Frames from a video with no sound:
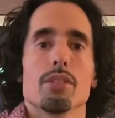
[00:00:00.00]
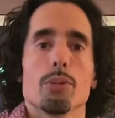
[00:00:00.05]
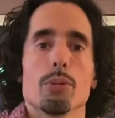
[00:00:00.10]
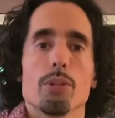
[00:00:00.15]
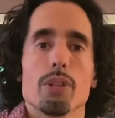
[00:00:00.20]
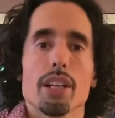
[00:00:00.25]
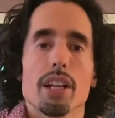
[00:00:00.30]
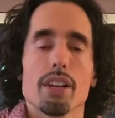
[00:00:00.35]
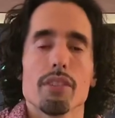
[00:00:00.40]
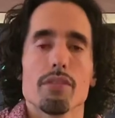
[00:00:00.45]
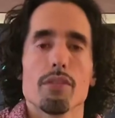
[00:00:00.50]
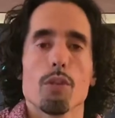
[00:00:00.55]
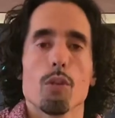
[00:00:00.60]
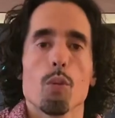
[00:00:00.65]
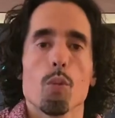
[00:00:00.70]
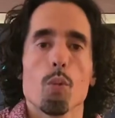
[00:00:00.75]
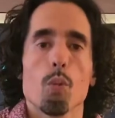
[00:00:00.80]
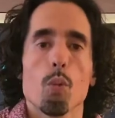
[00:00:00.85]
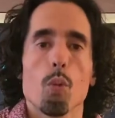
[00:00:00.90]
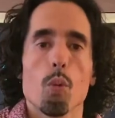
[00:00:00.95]
We have
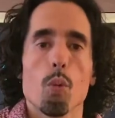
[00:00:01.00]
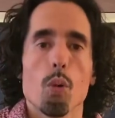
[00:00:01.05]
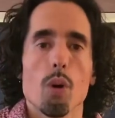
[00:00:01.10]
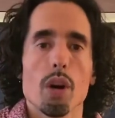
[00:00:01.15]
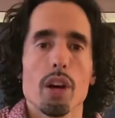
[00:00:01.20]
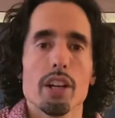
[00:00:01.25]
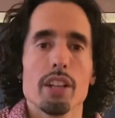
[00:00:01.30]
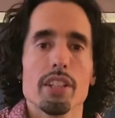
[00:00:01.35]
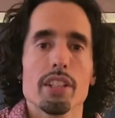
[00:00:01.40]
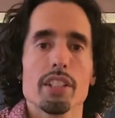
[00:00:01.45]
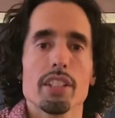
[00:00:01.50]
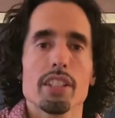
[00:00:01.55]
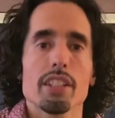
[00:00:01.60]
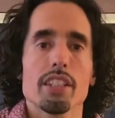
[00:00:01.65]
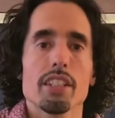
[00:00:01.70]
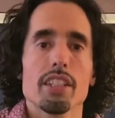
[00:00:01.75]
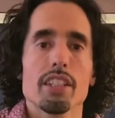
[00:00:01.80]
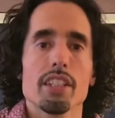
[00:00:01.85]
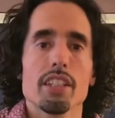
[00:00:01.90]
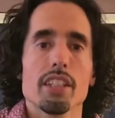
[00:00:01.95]
1 E
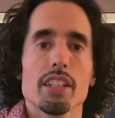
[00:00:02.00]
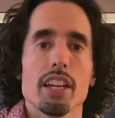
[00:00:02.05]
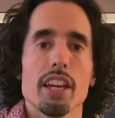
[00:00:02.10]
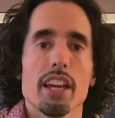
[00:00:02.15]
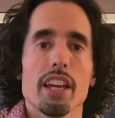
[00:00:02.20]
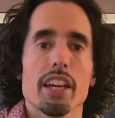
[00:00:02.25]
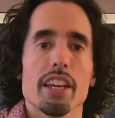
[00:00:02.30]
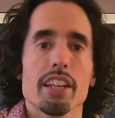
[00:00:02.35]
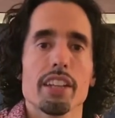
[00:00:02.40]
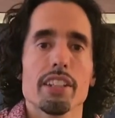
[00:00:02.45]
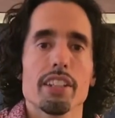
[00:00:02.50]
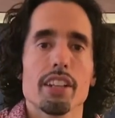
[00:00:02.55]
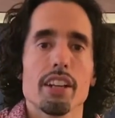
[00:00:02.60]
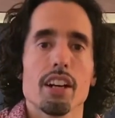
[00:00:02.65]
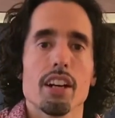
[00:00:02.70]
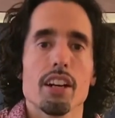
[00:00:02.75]
and